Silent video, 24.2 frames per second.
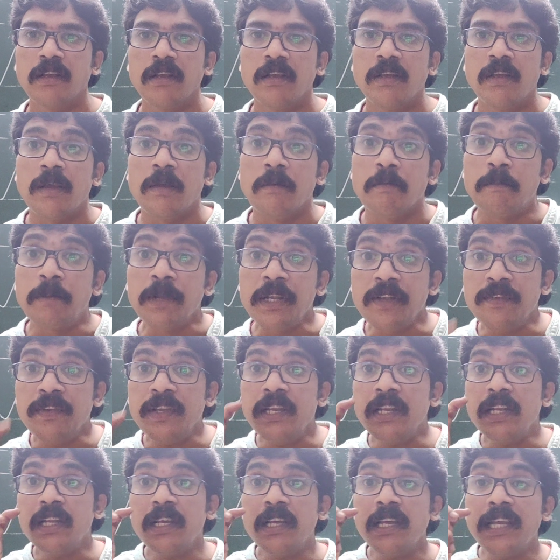Between
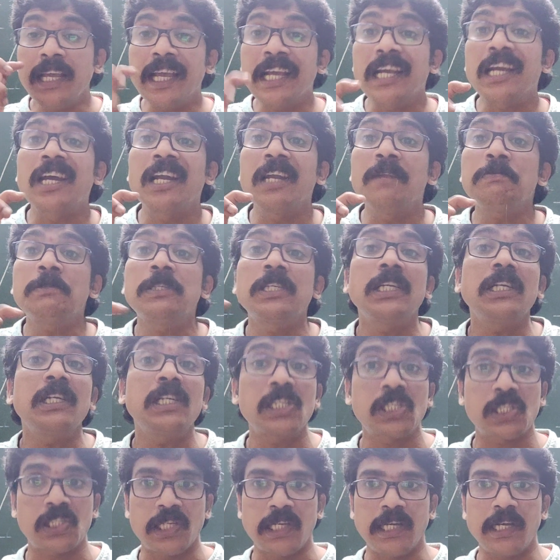the eclipsed and
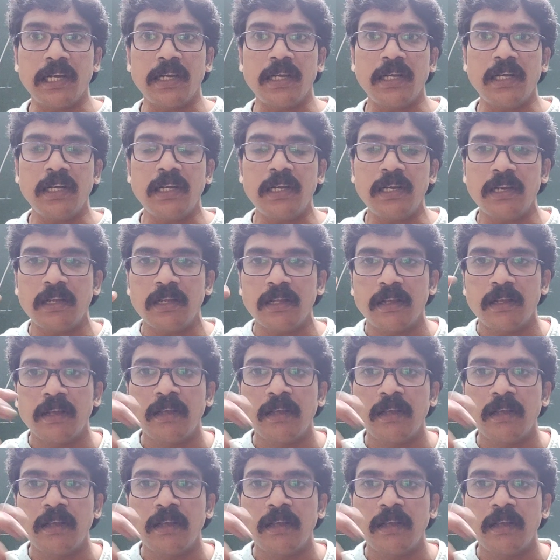staggered,